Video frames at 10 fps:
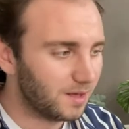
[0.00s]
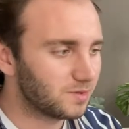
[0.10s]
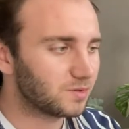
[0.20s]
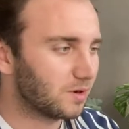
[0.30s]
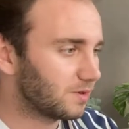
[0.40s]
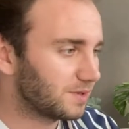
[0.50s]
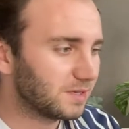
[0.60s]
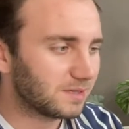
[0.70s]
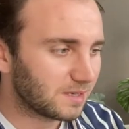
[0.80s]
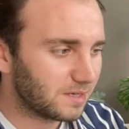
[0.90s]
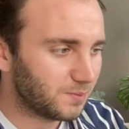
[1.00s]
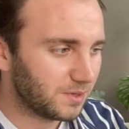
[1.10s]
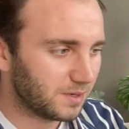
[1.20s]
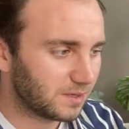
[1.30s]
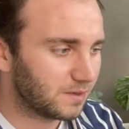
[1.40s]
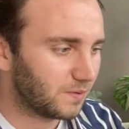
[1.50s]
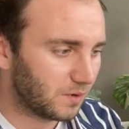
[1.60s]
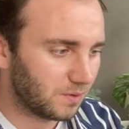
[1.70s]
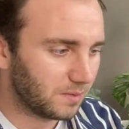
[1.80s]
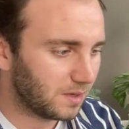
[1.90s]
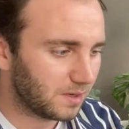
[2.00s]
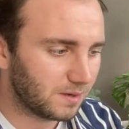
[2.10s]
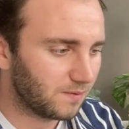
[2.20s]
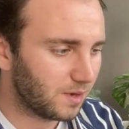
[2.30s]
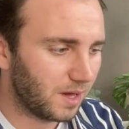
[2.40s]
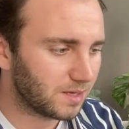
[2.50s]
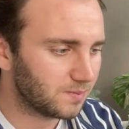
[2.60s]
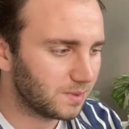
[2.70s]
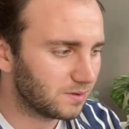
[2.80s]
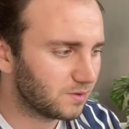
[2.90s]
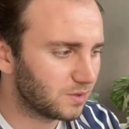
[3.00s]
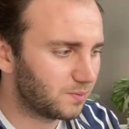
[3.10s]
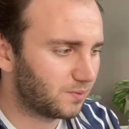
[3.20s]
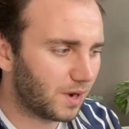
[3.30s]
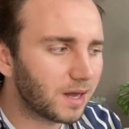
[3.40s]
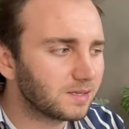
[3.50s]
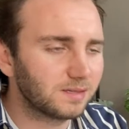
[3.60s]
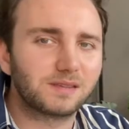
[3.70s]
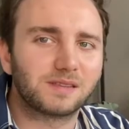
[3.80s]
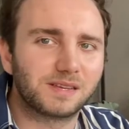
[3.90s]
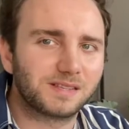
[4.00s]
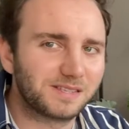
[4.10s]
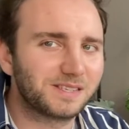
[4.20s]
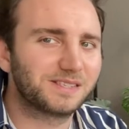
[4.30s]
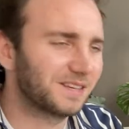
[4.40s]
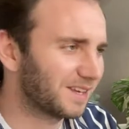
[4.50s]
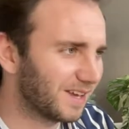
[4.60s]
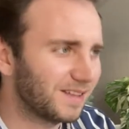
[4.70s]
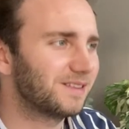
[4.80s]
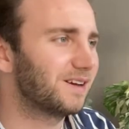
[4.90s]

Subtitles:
So this experience for me has been surprisingly, just again,